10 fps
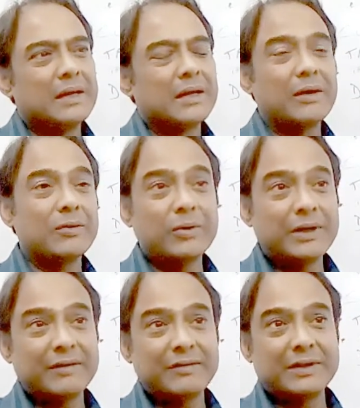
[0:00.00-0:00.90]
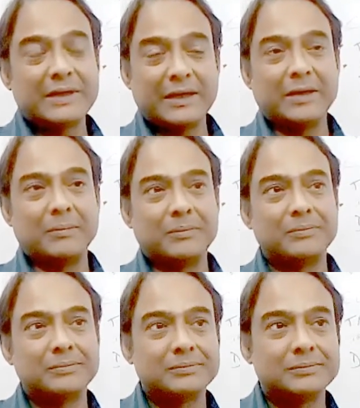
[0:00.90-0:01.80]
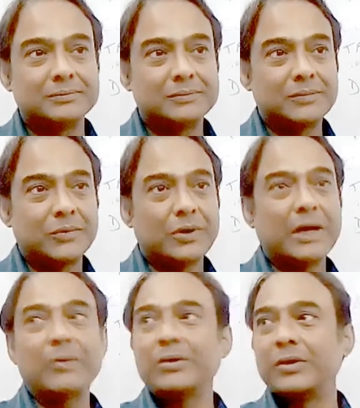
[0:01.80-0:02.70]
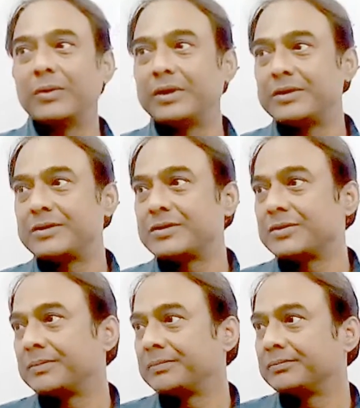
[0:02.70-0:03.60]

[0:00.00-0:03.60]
Now you won't have the time to count the words.